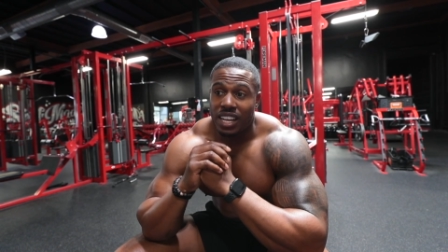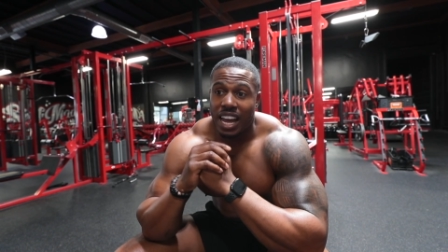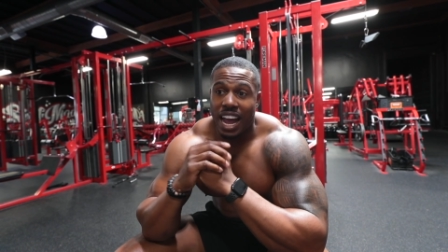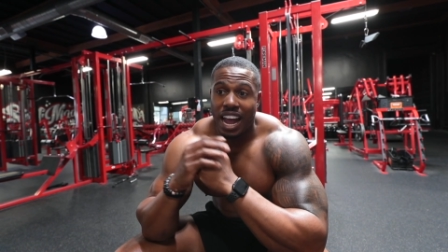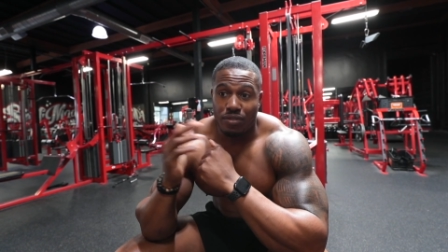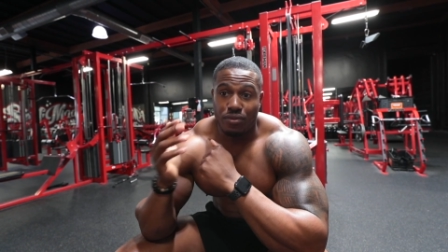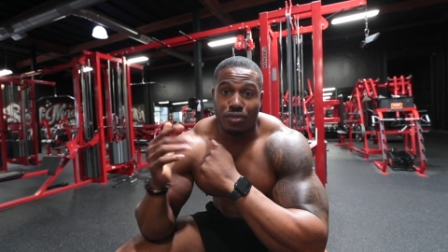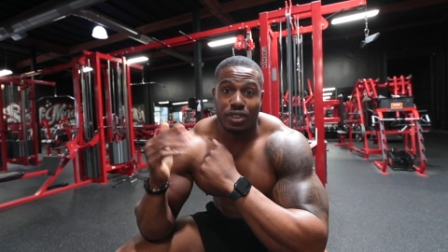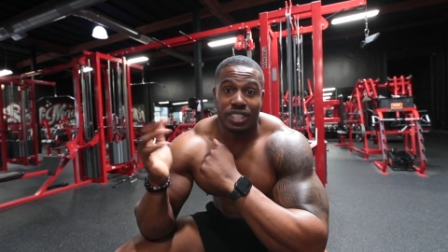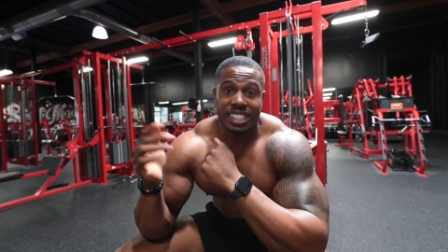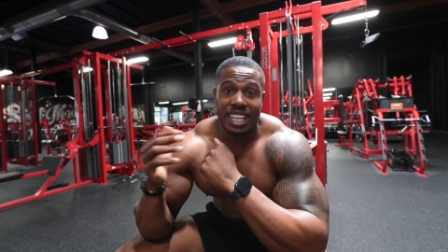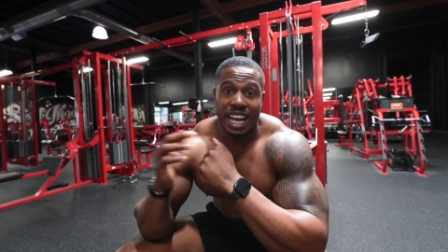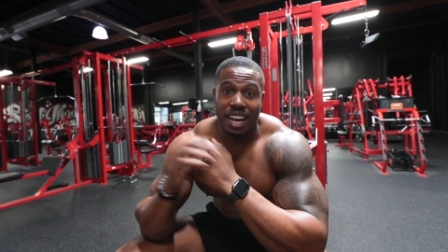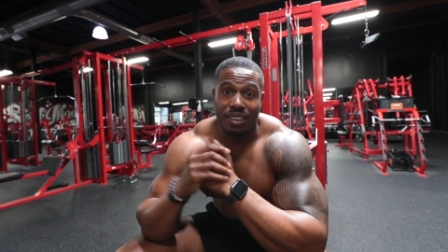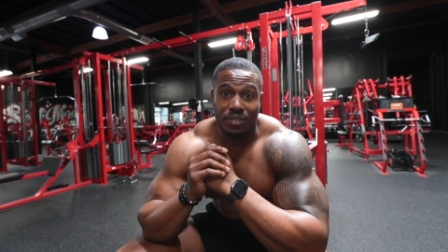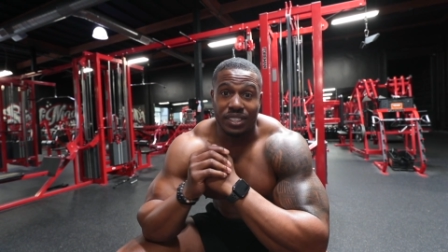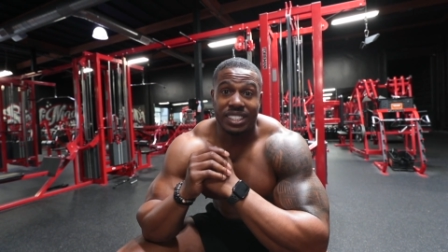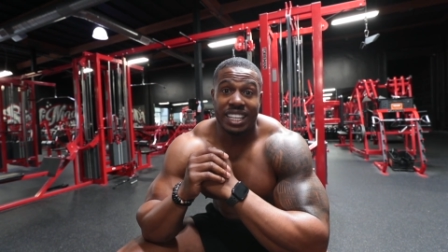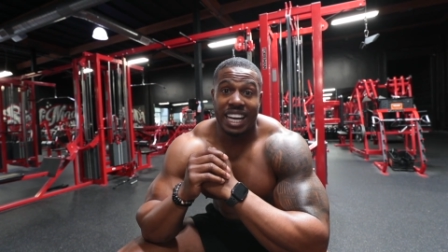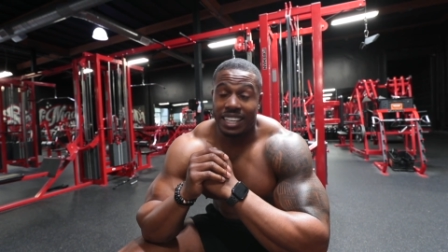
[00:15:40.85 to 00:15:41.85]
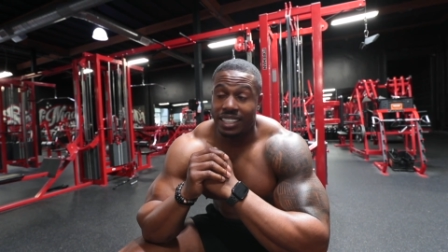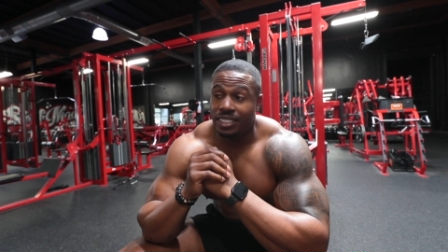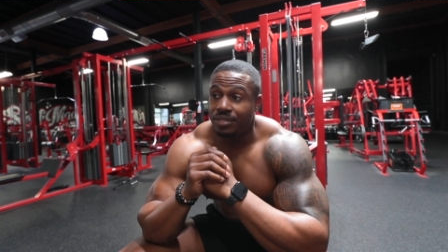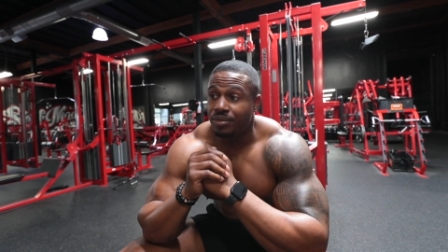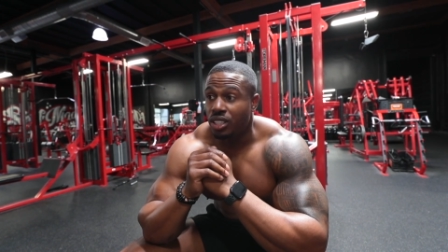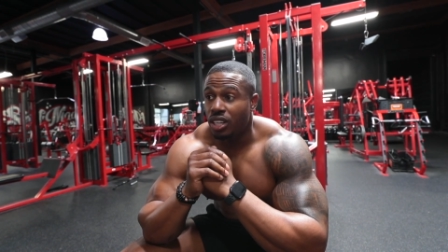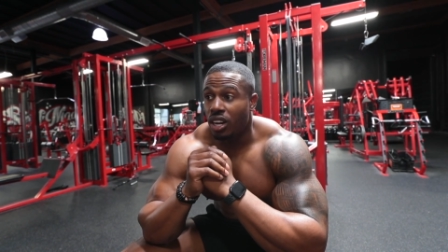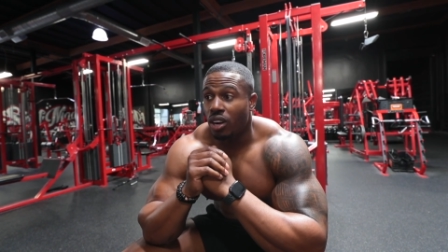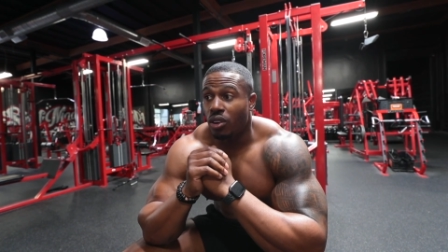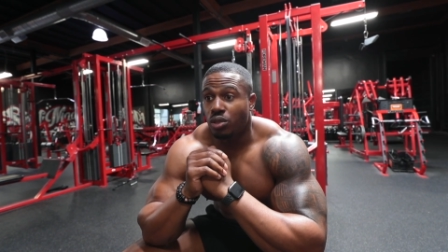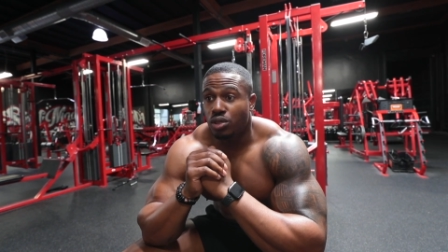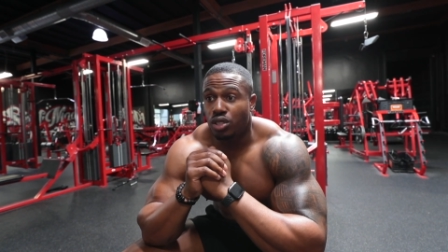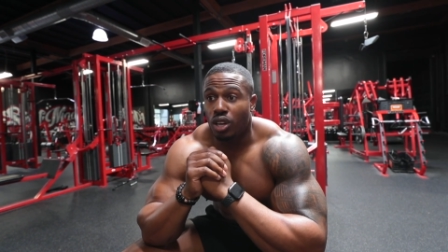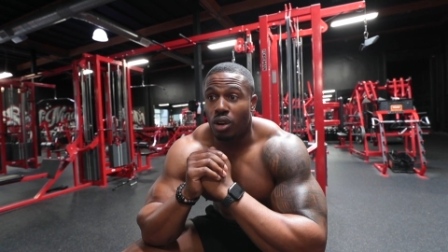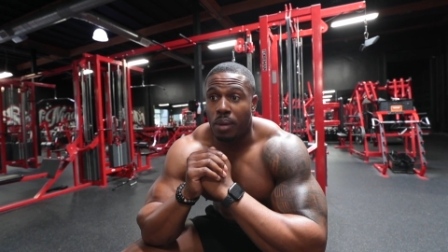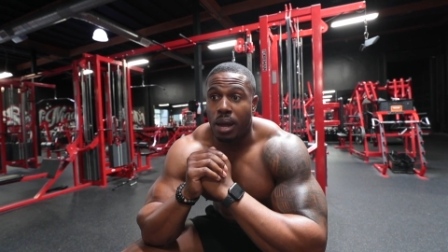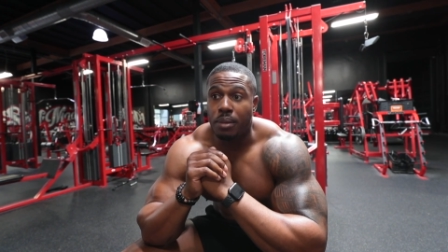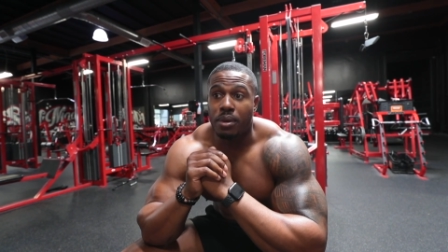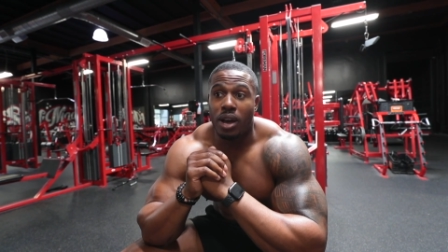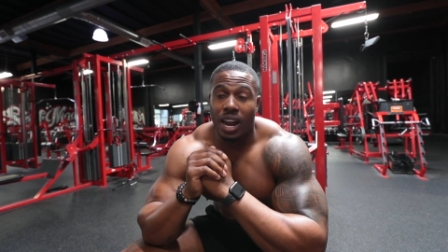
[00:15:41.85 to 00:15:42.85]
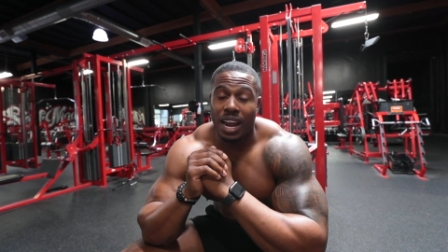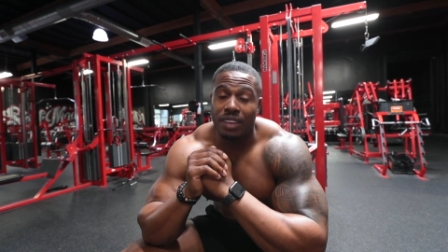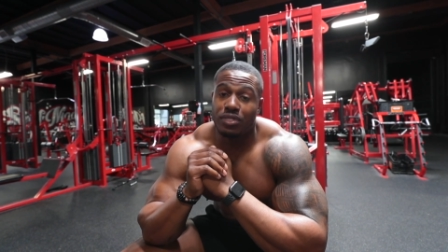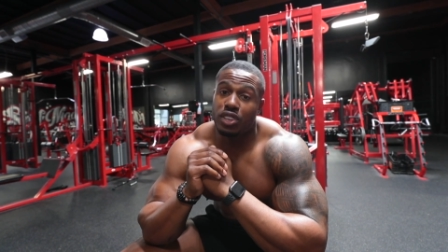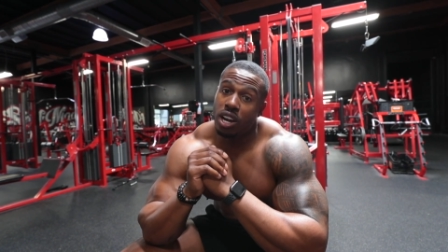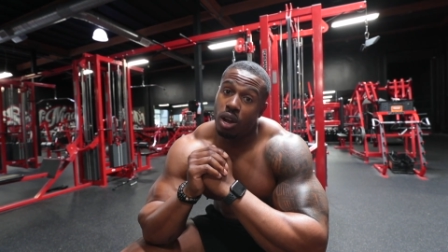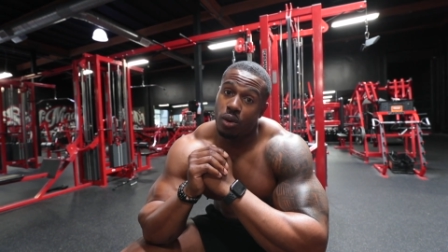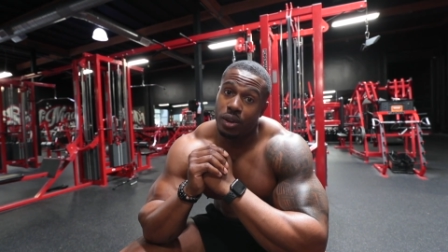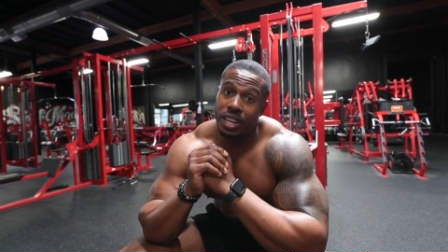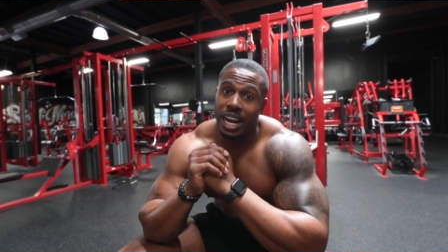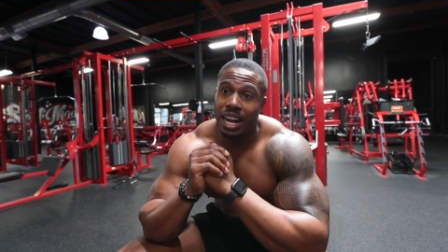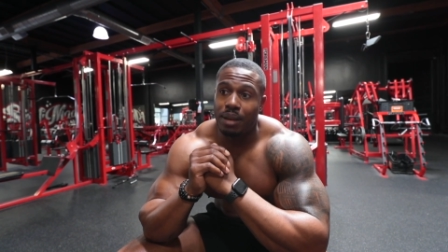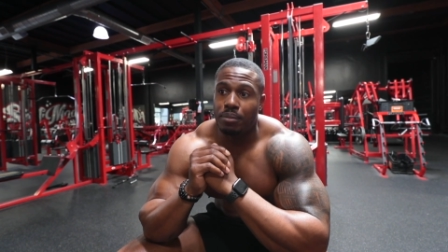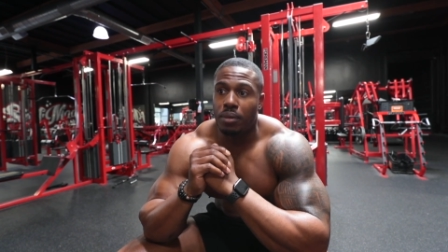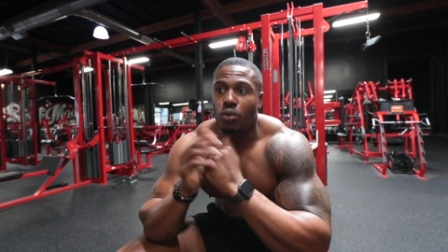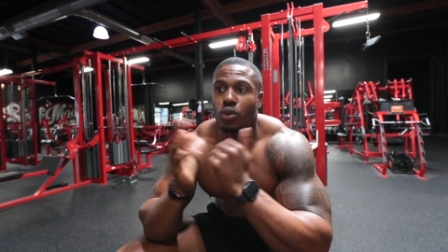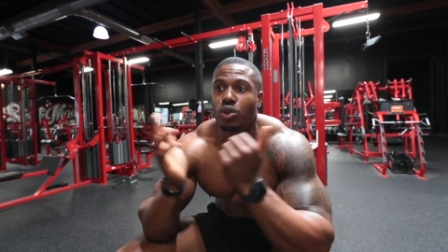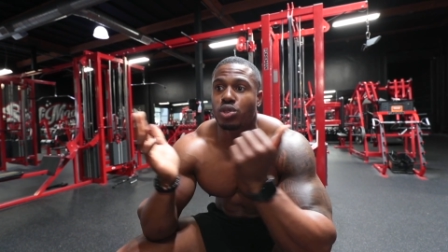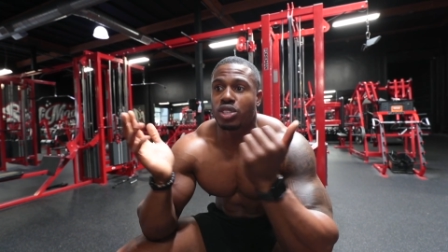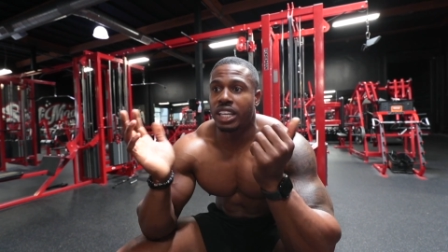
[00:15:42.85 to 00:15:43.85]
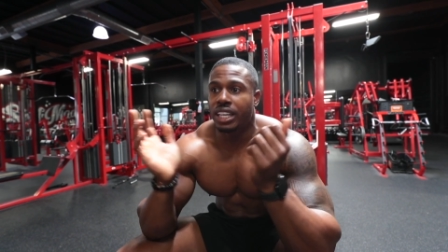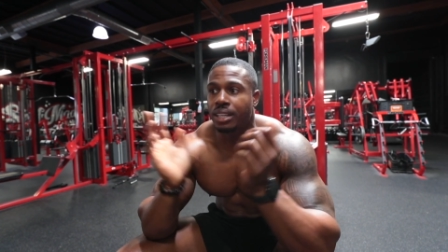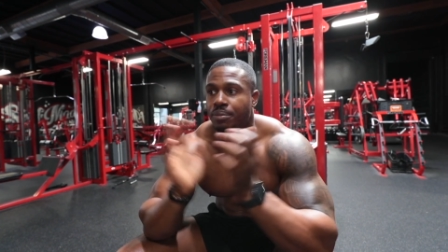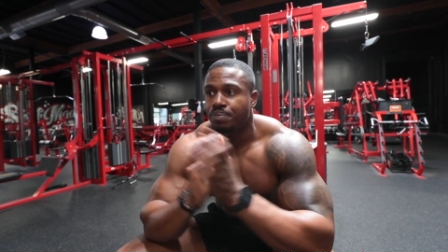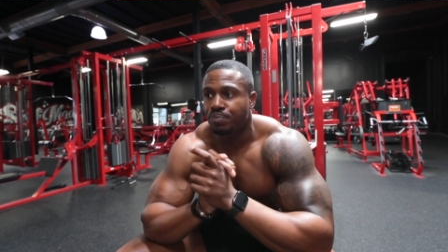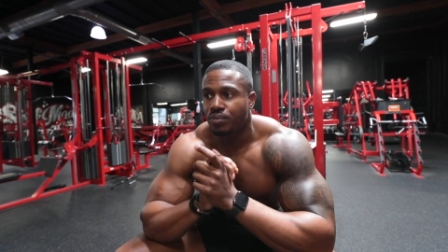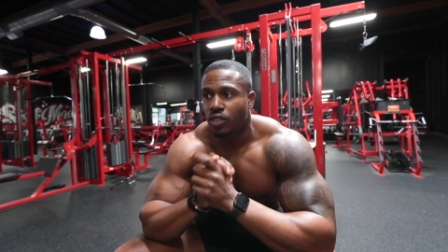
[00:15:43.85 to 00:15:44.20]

every set for 10, you know. So maybe I'll have to lower that, but we'll see.